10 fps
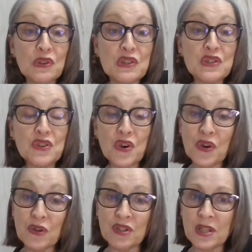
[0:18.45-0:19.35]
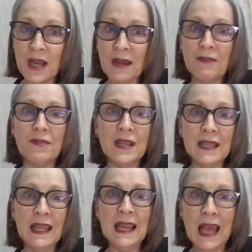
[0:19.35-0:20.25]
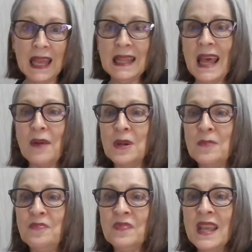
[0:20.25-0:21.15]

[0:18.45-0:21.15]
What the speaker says: surge. I really like that one.